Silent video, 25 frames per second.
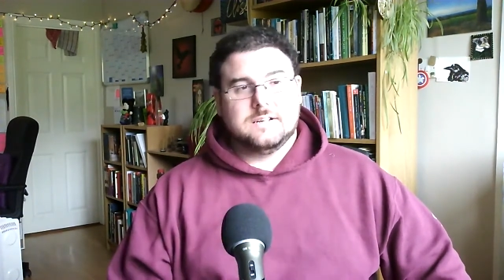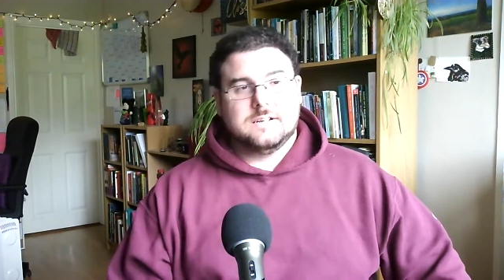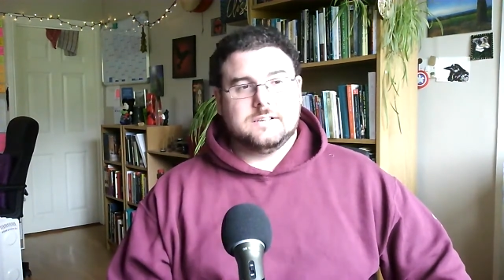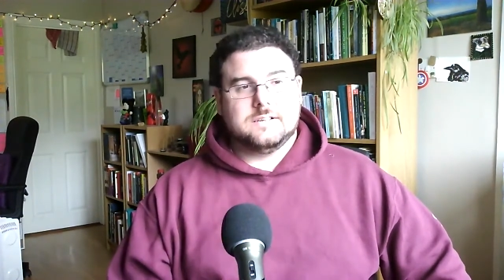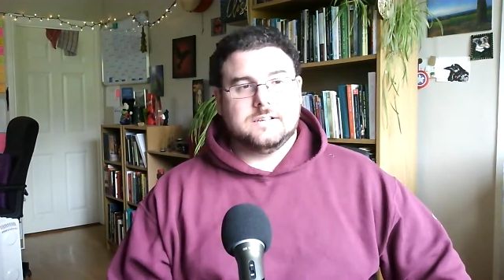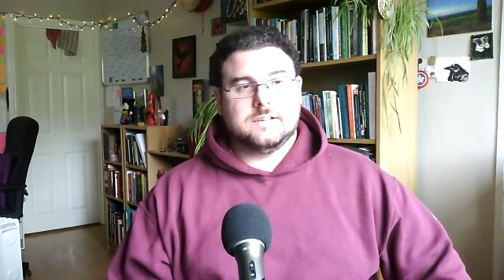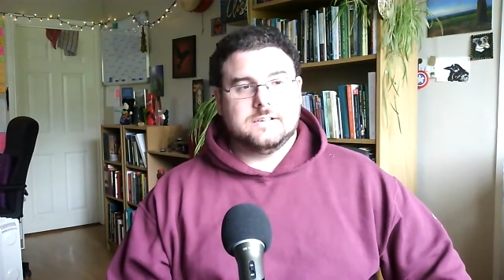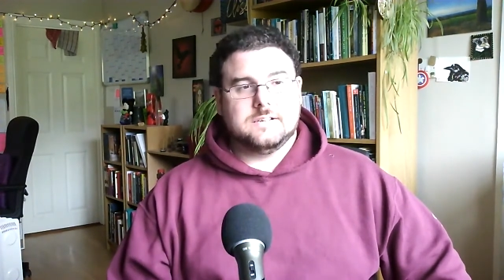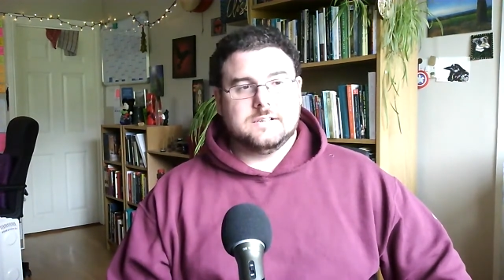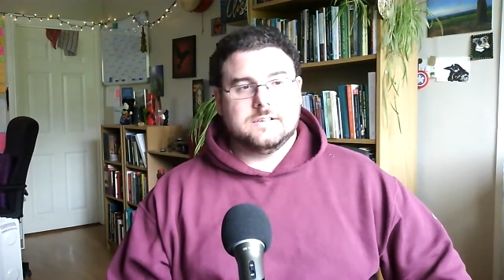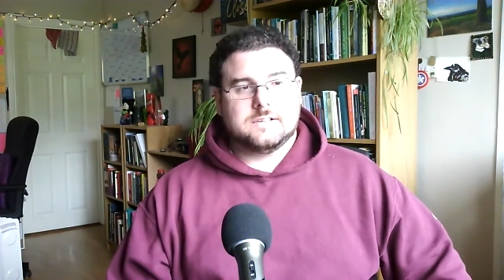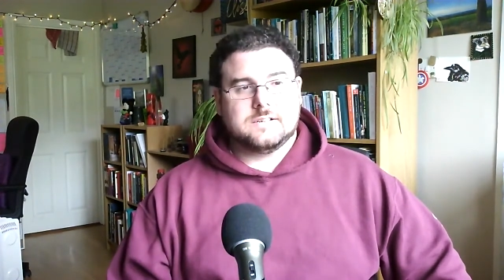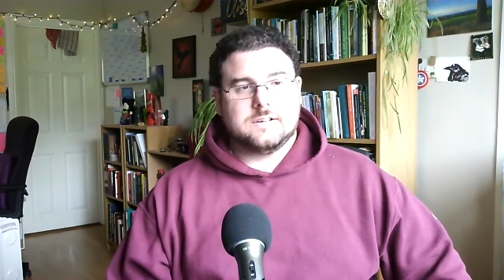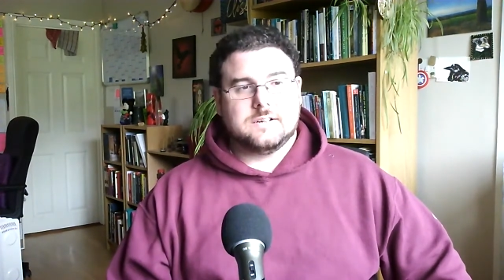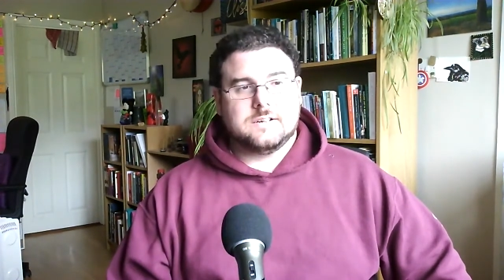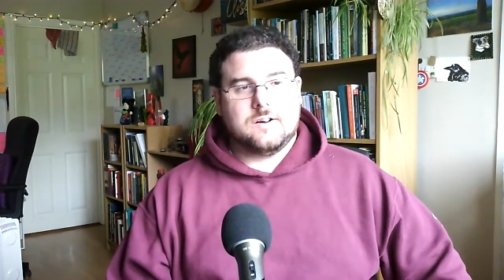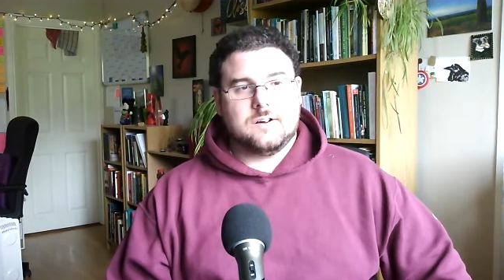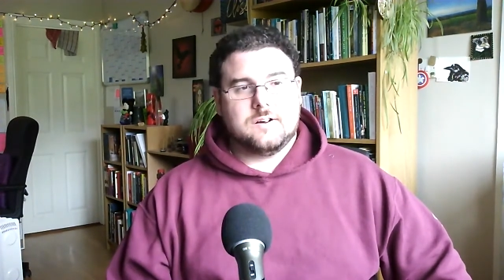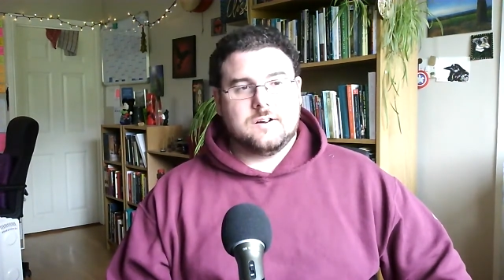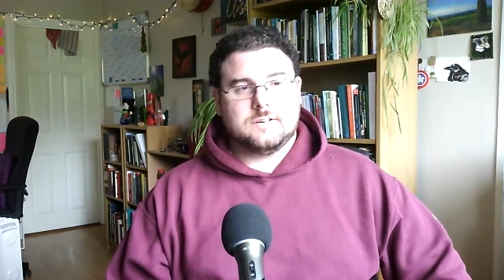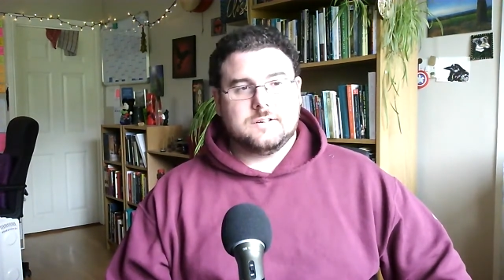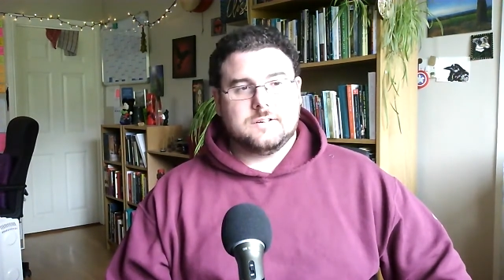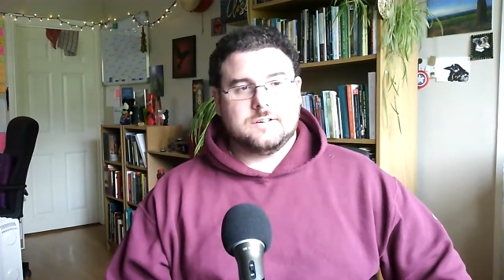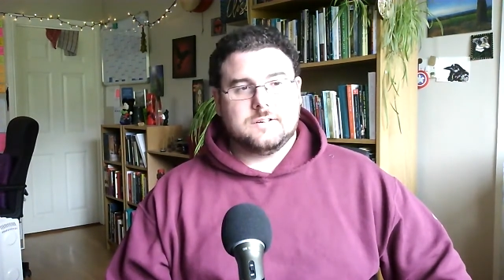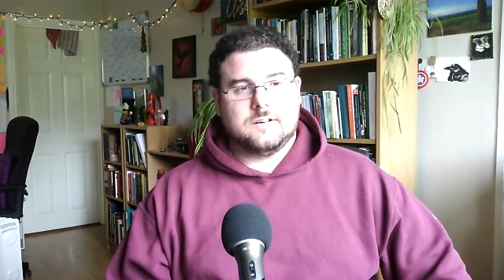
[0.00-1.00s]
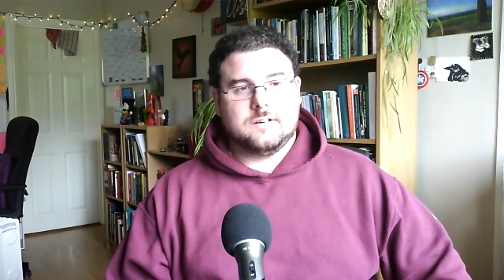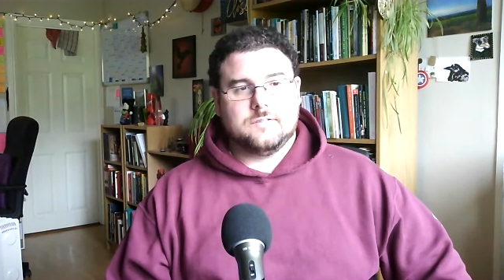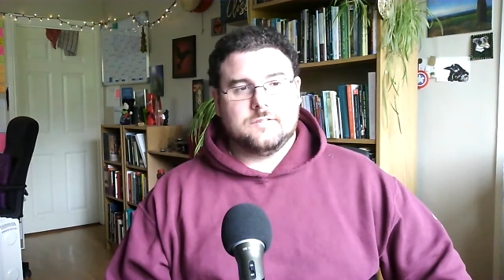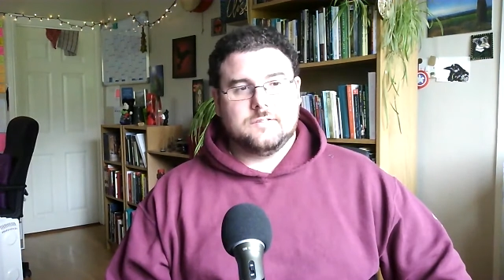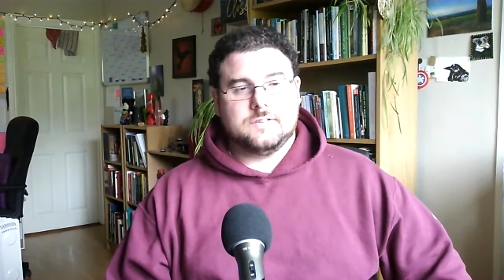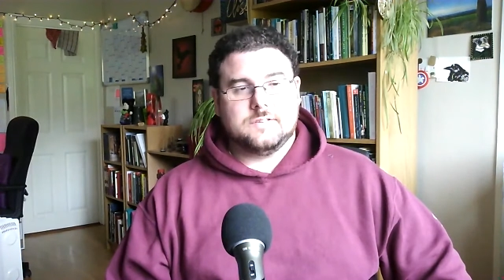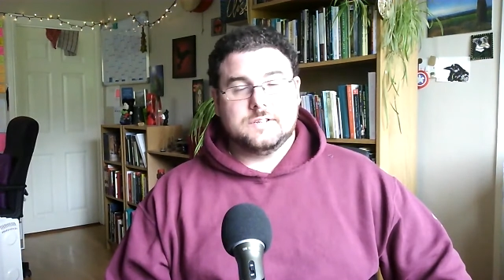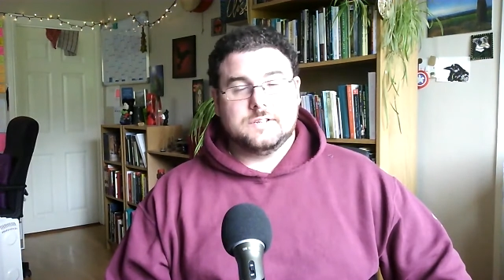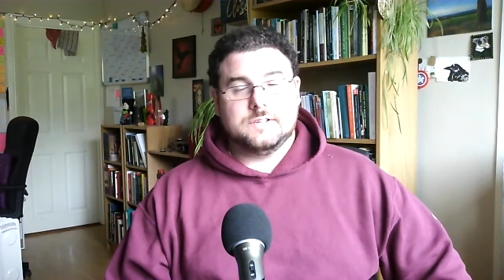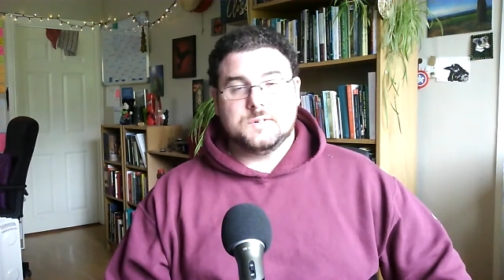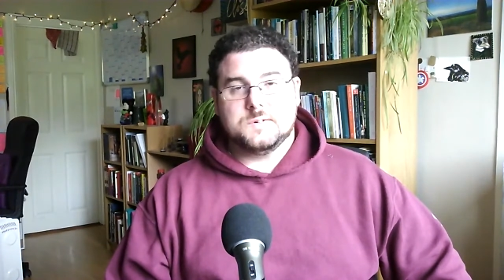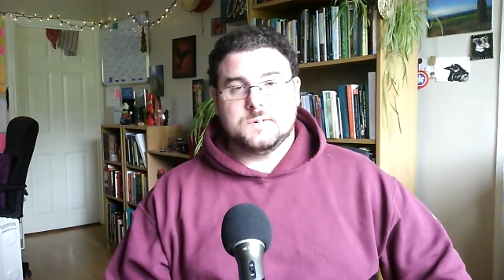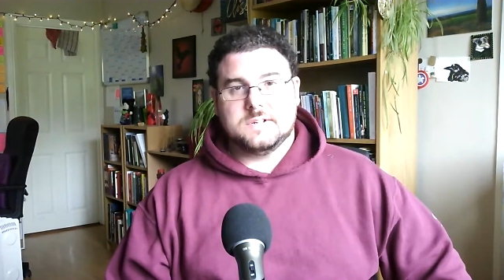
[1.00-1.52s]
the god of
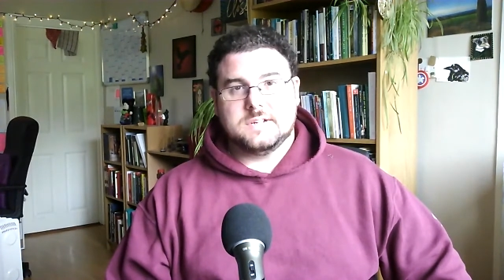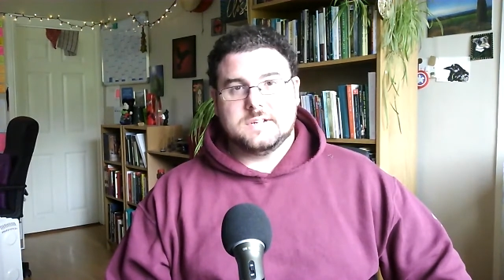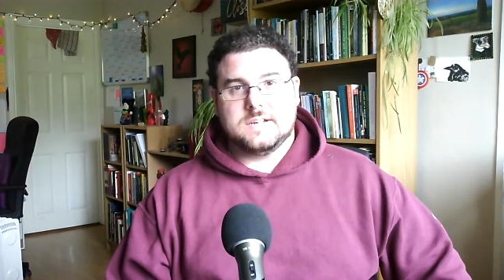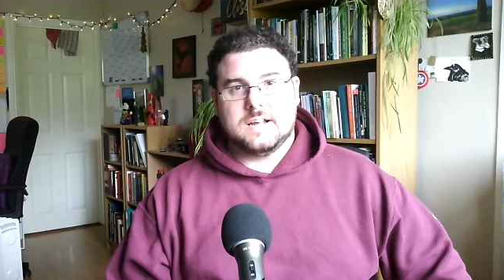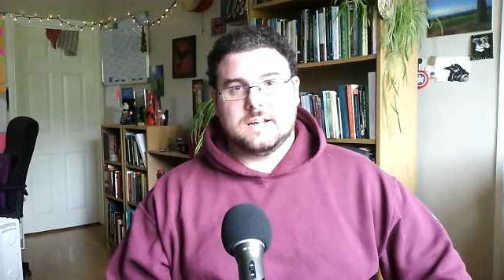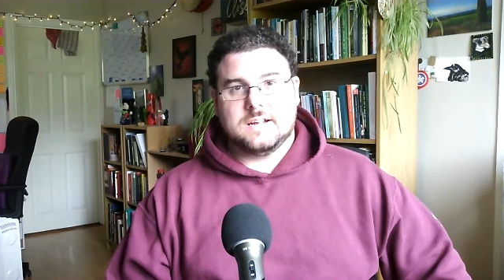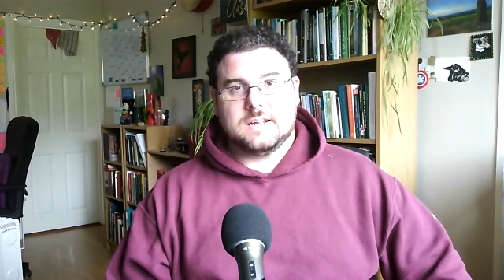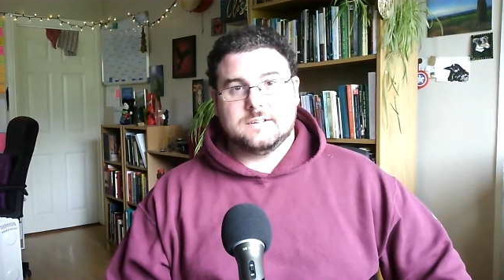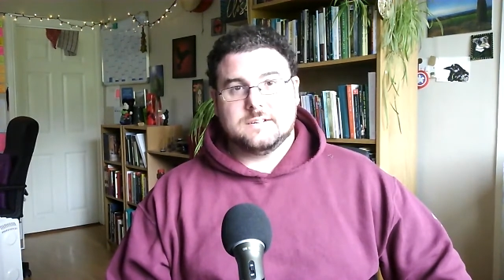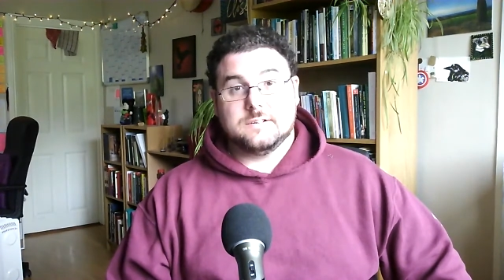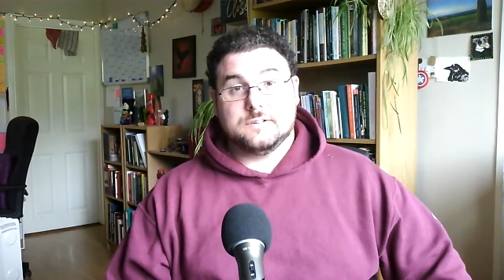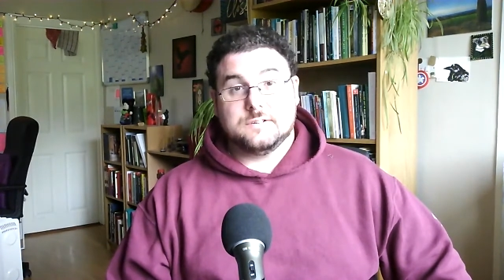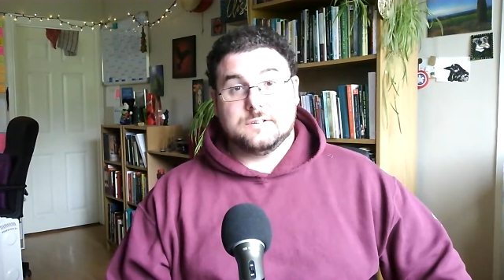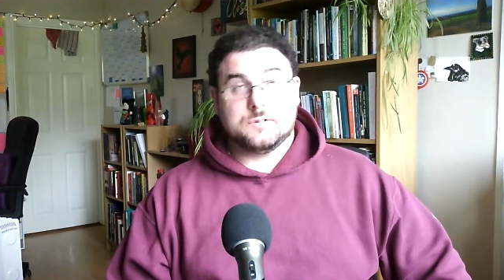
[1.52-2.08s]
the Tuatha Dan,